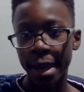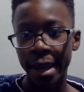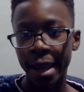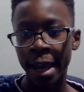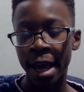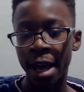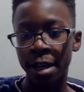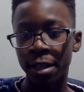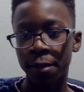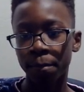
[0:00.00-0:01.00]

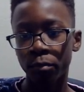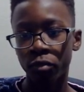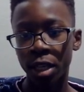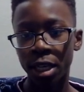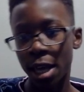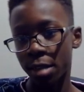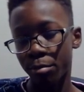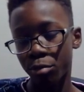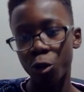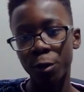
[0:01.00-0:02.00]
And he
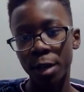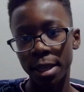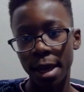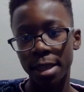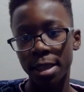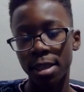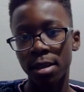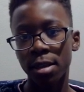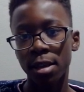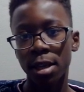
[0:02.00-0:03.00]
hasn't proved it yet.
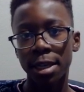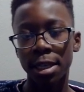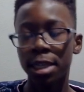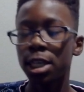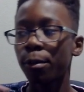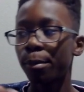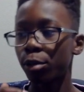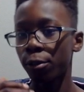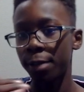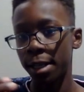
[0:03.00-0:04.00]
He's still
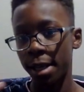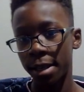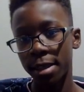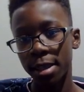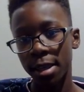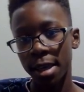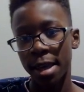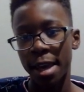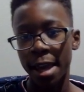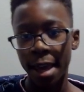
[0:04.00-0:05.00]
proving it.
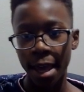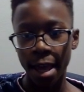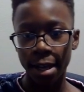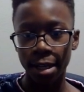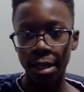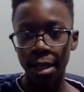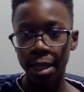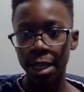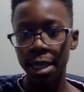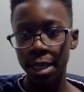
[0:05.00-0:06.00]
And
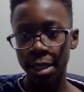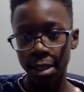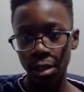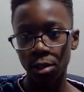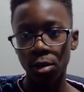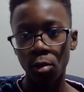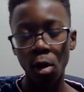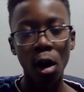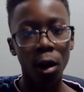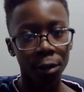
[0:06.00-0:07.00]
he still,
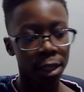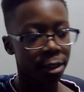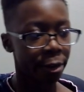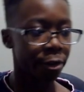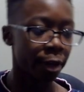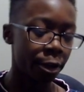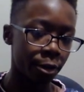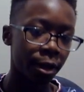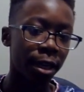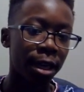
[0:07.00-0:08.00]
all these years
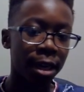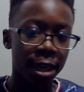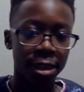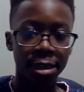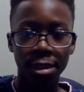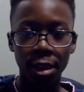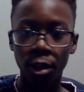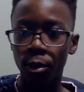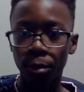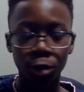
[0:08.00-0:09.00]
later, is
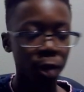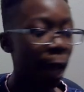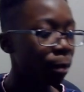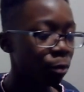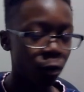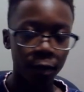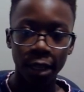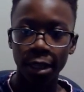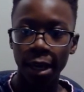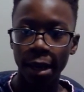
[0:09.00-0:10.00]
still trying to prove
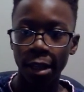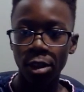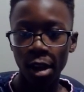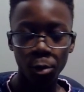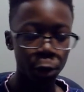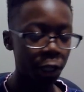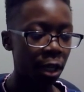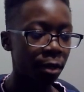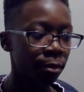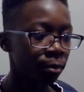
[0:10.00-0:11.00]
it. And it's not
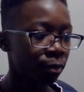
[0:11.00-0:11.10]
working.